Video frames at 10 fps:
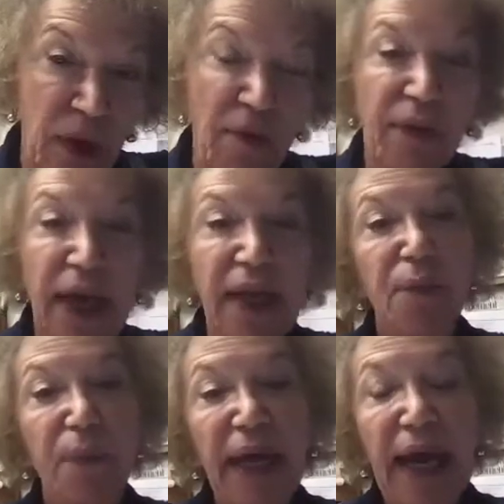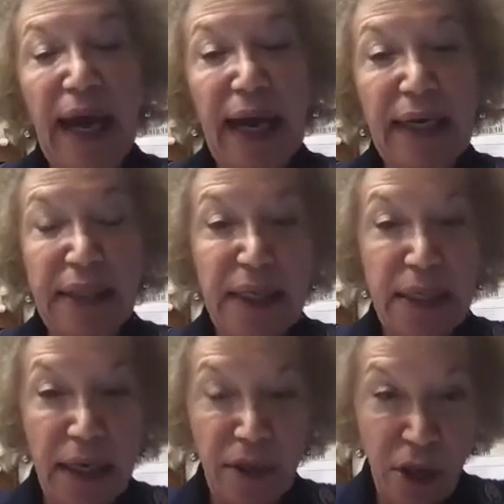of the HPA axis
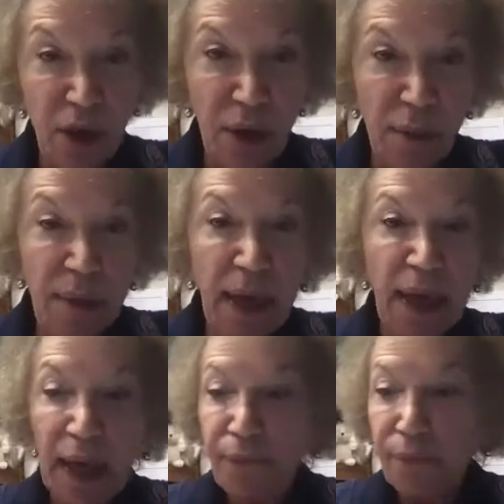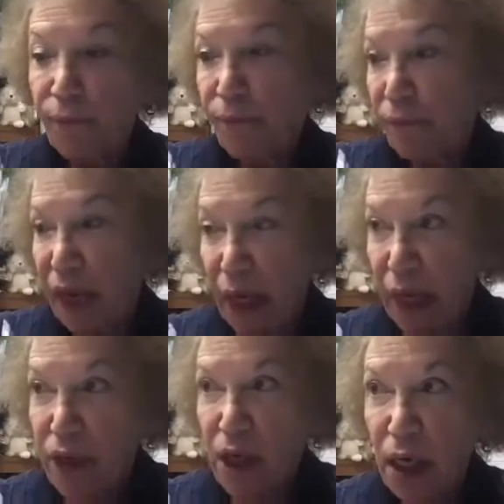that I show them. And
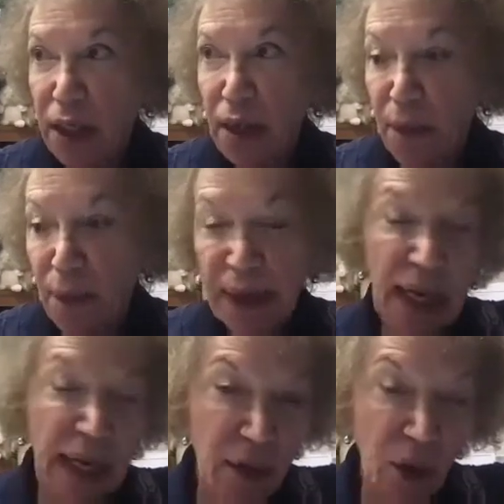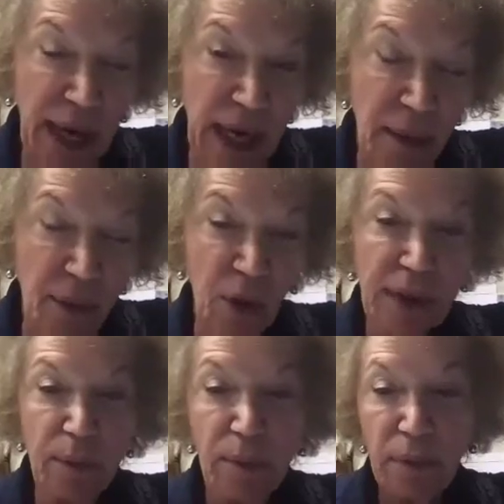I talk to them about the
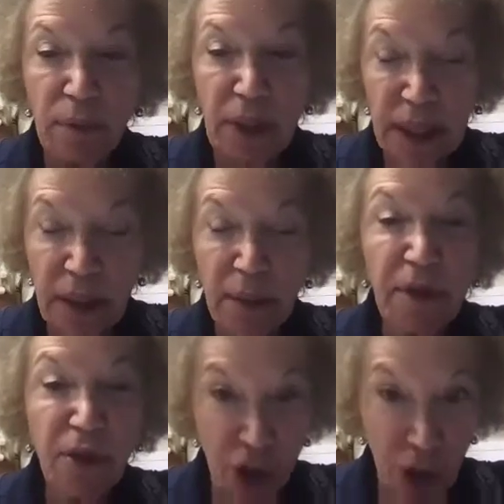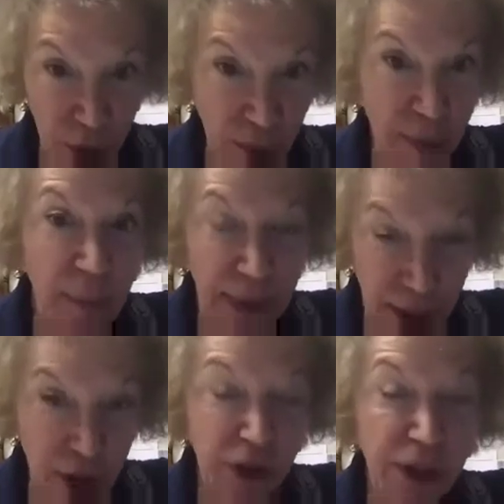endocannabinoid system and show them the
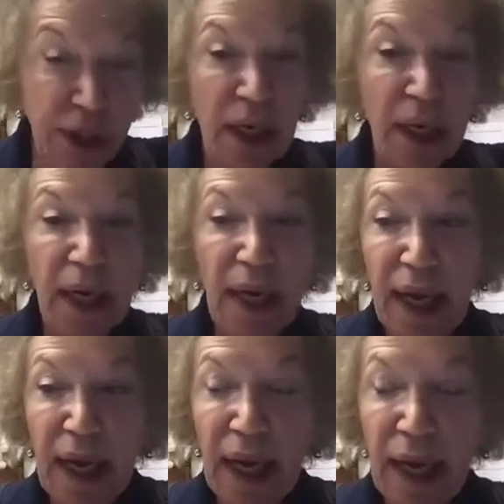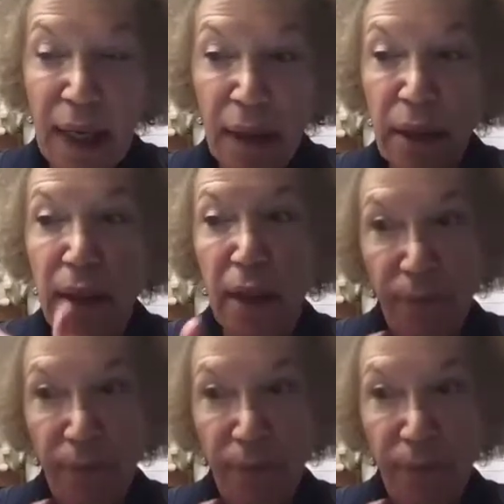pictures. And